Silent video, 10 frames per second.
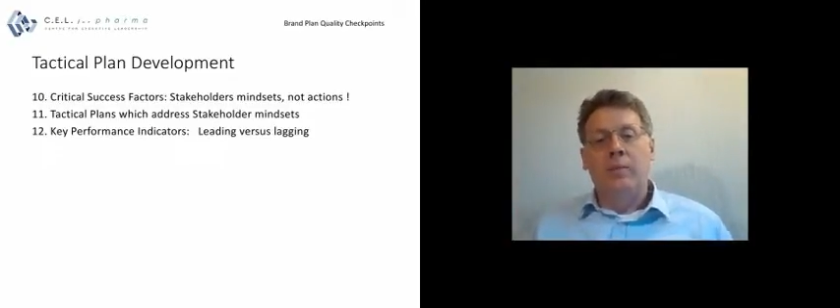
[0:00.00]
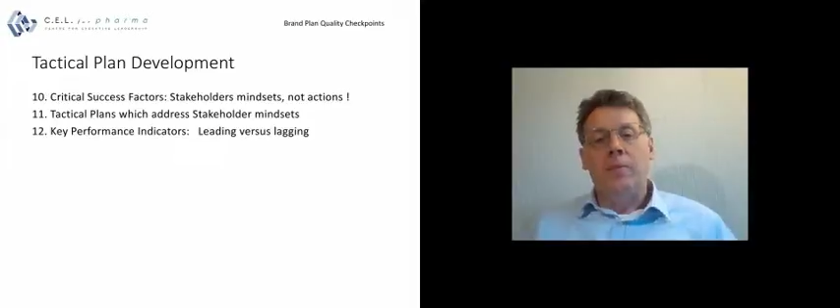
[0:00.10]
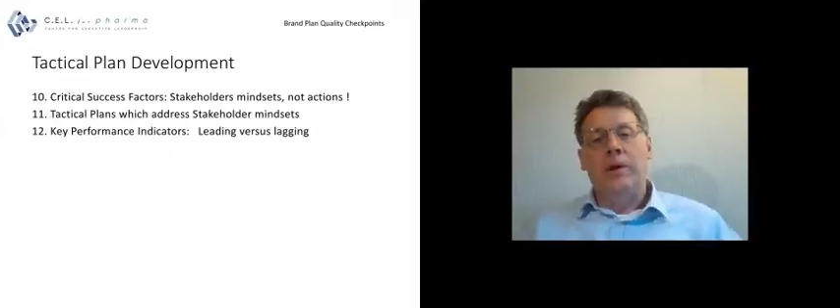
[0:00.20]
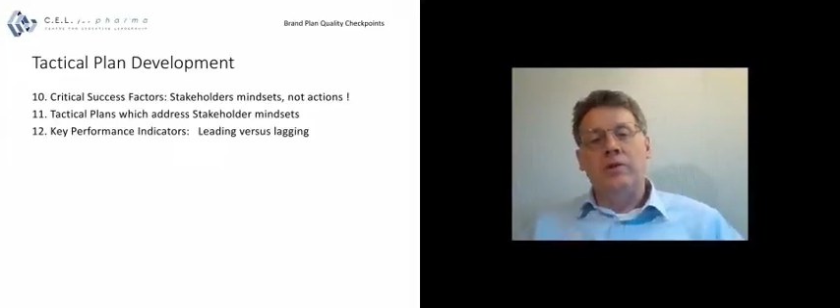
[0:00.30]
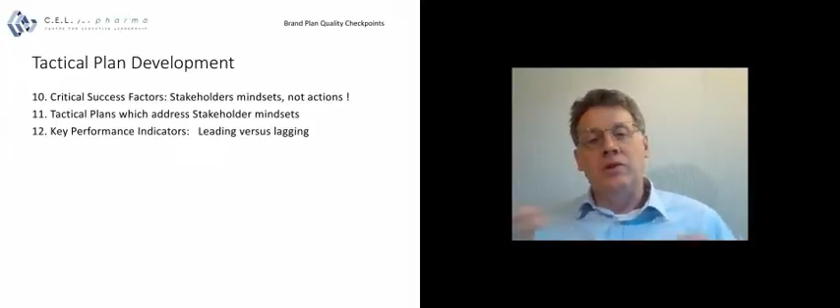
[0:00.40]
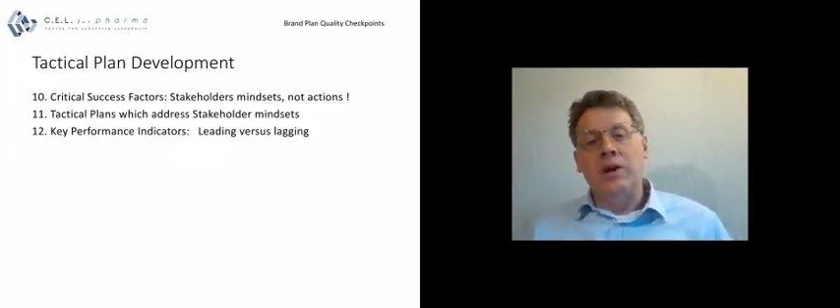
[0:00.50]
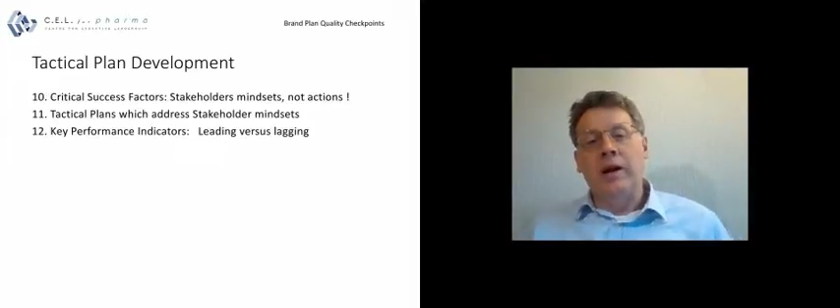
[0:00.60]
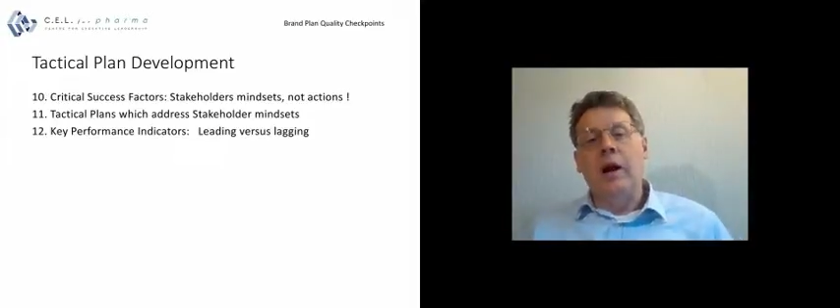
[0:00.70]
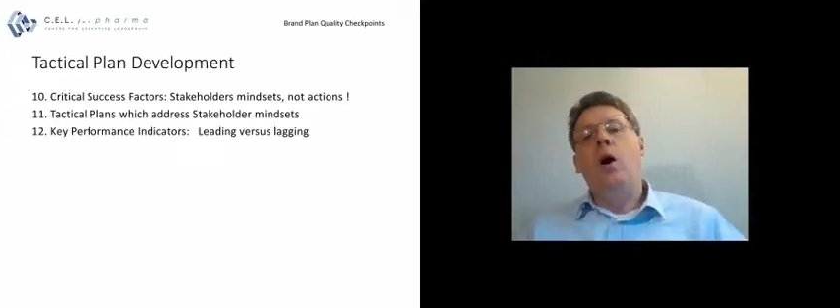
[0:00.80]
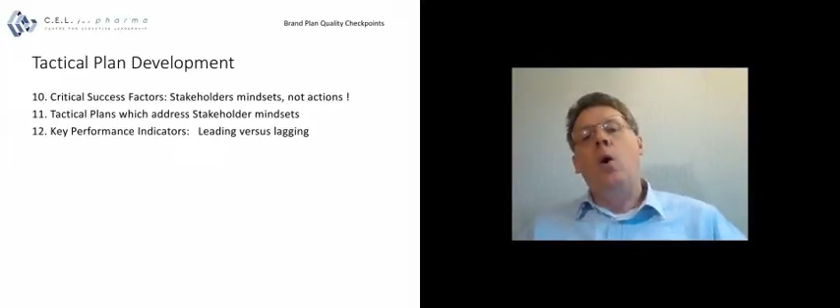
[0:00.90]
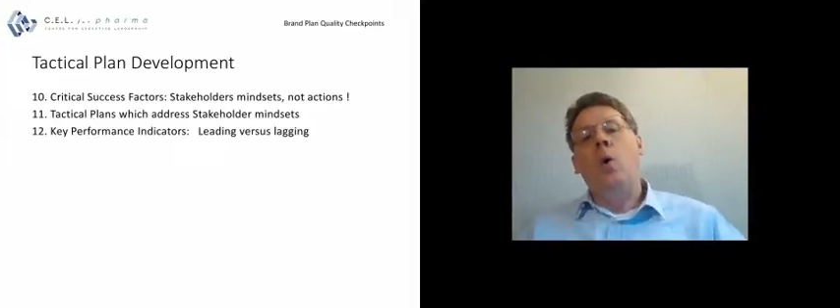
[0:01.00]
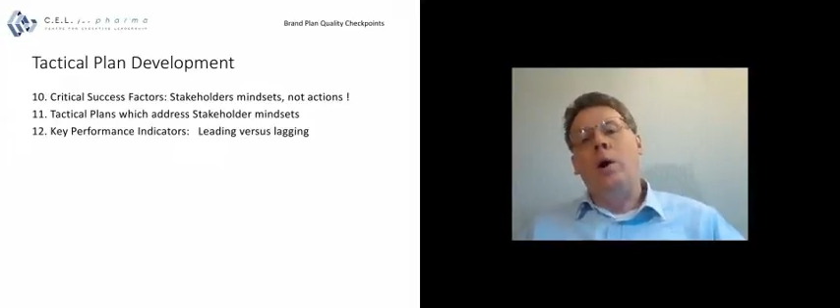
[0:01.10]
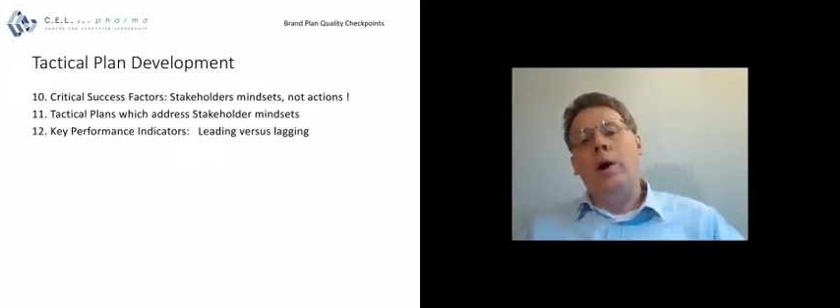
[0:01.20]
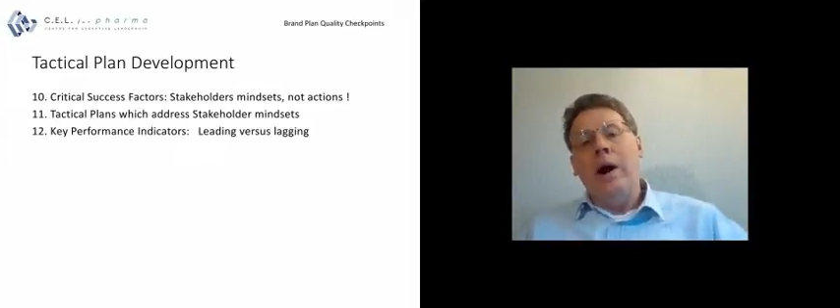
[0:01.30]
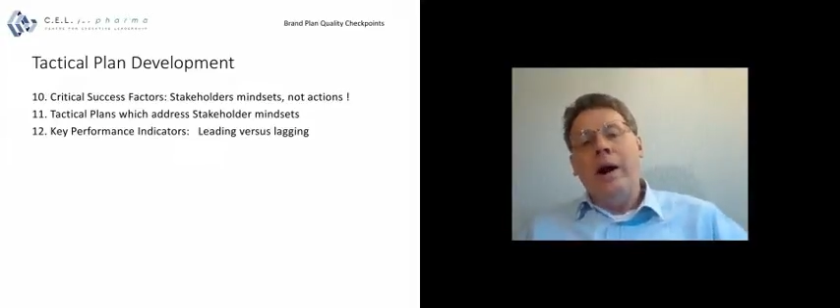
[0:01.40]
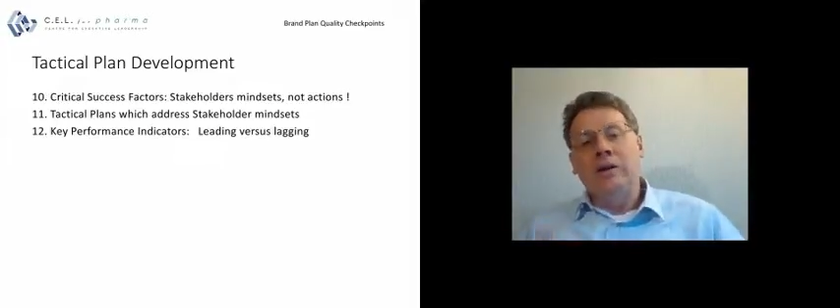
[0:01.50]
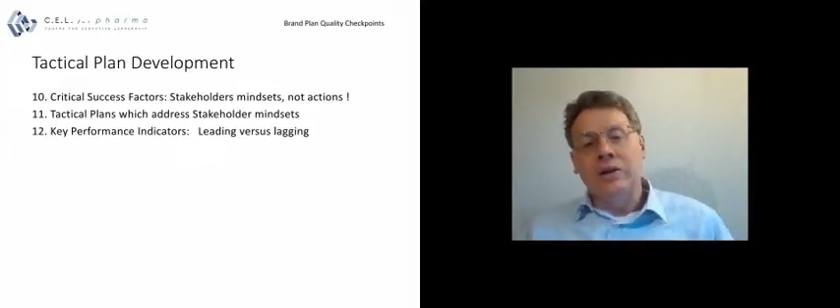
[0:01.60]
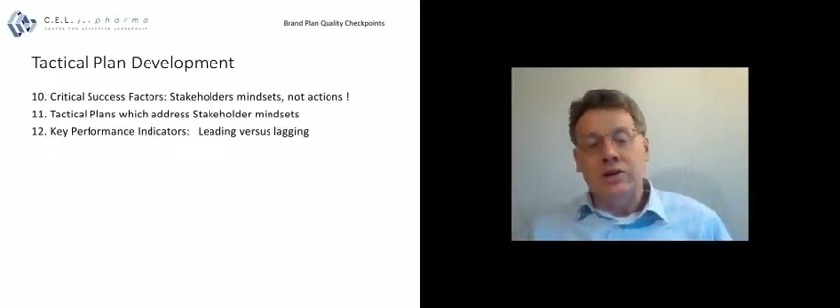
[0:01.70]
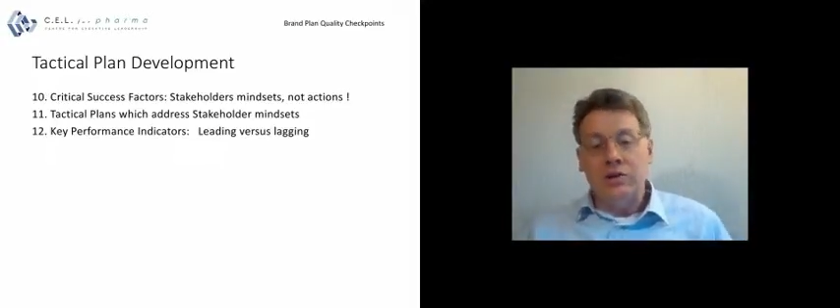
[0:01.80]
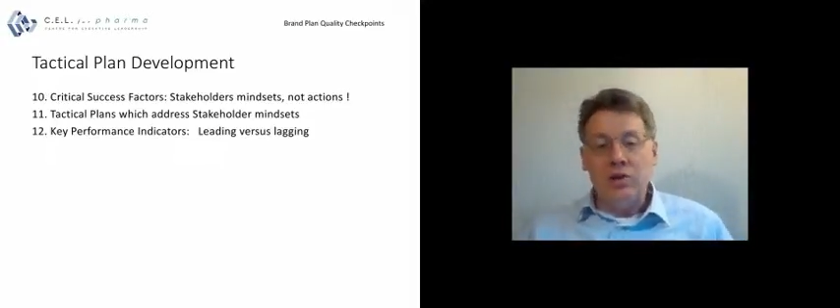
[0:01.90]
that say, oh, well, our
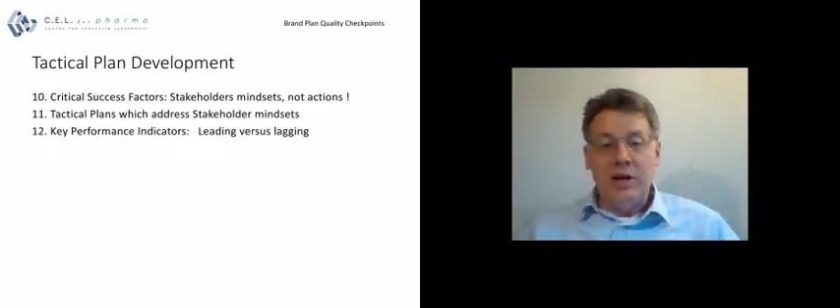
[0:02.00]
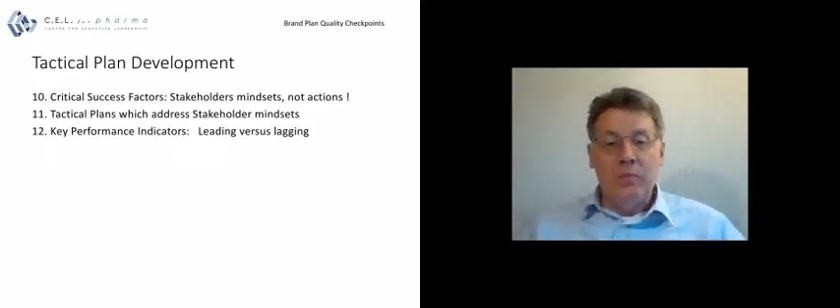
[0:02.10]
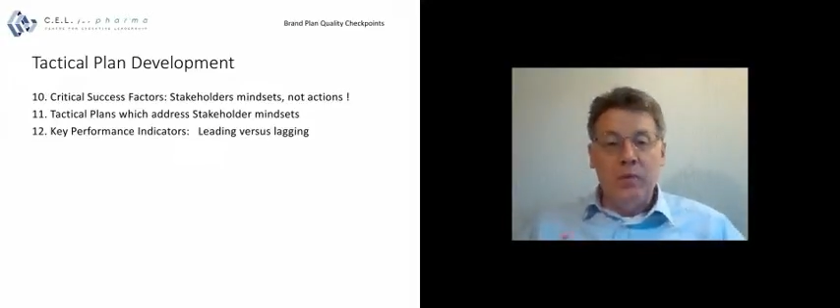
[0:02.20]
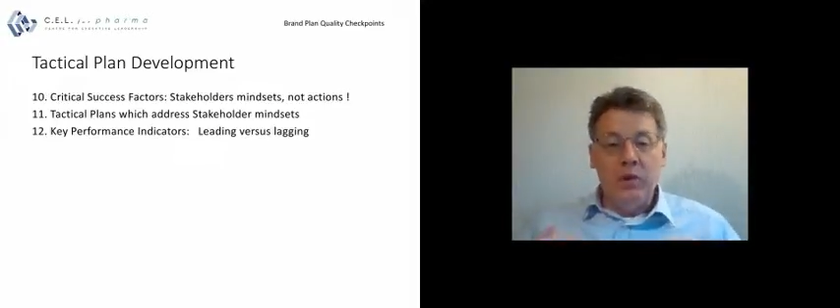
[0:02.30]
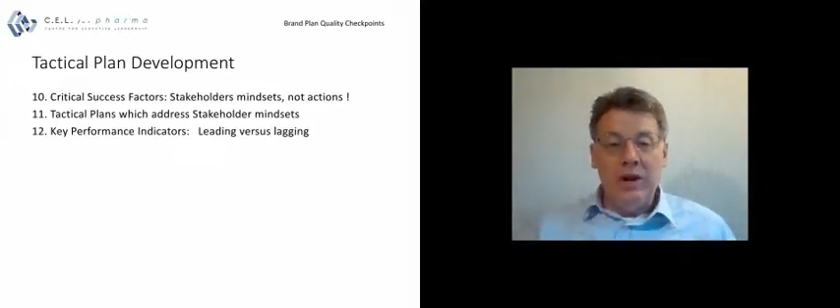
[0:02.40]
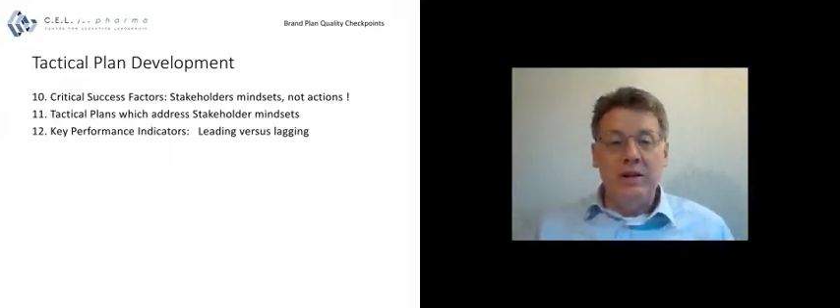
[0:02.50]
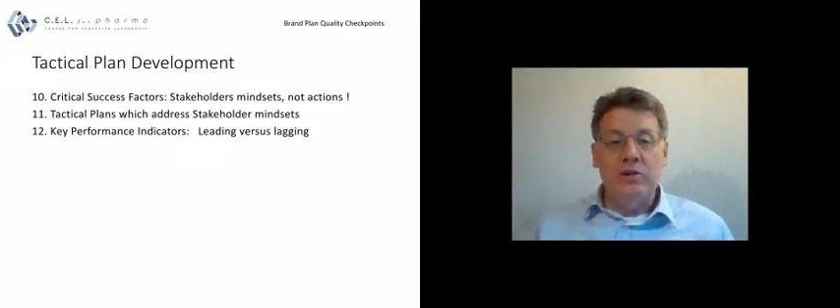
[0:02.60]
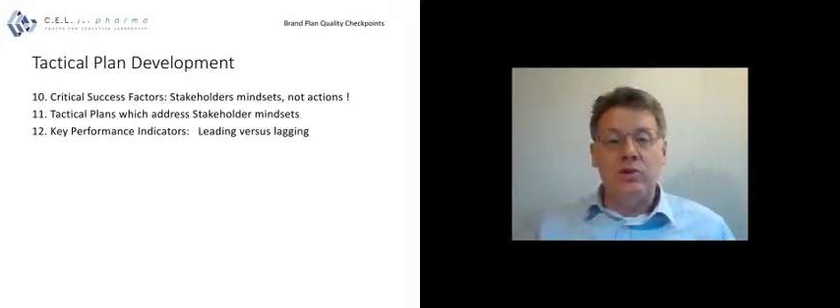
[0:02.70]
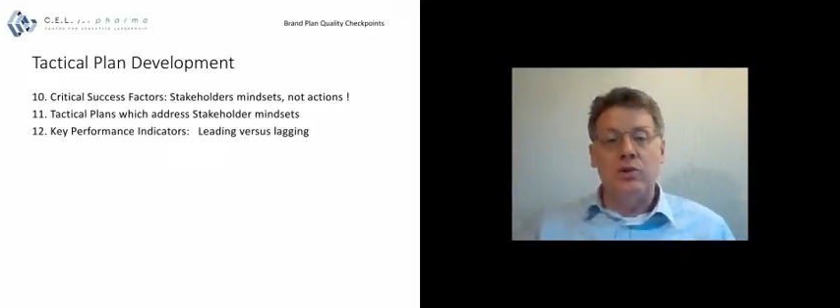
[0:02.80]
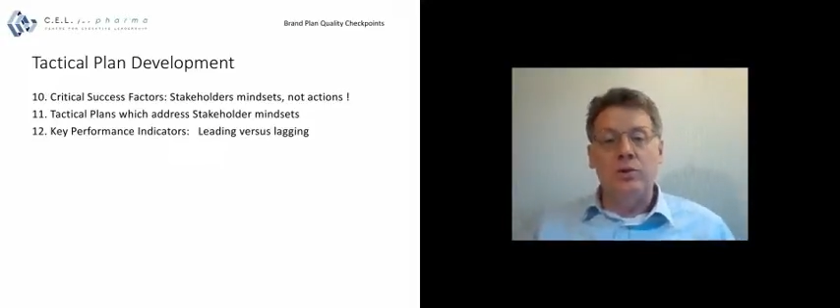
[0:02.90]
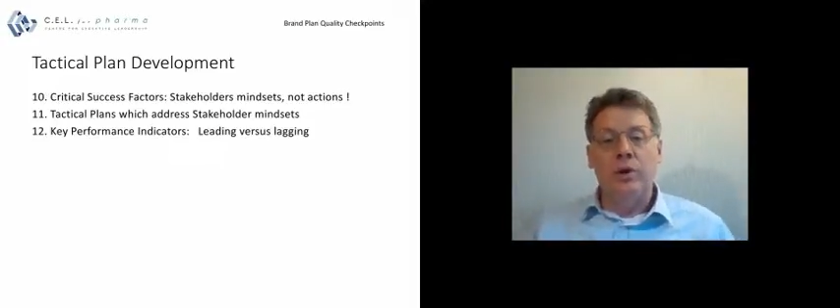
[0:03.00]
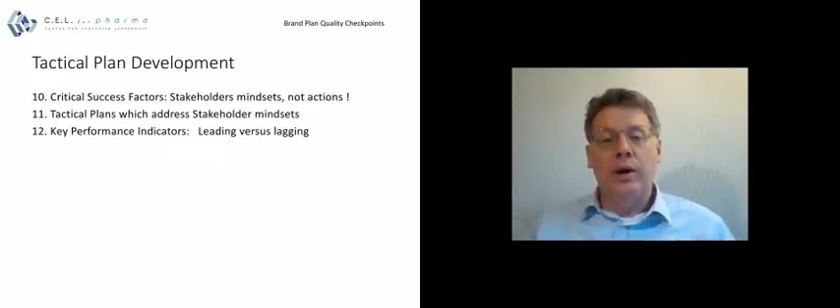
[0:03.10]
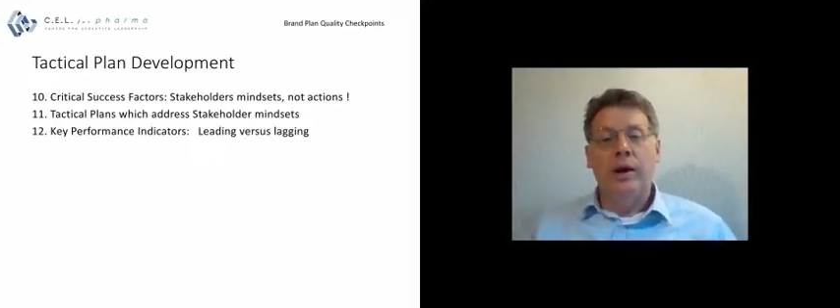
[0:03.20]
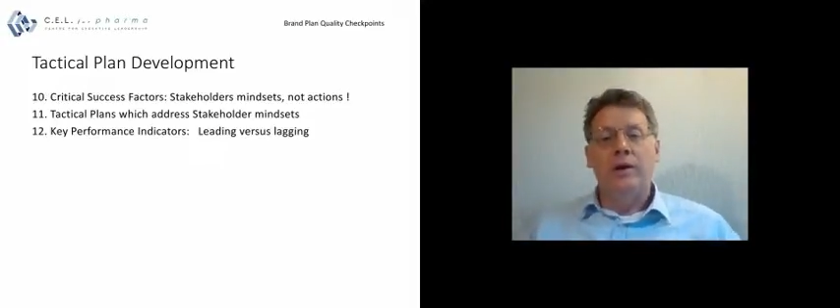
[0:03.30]
access team needs to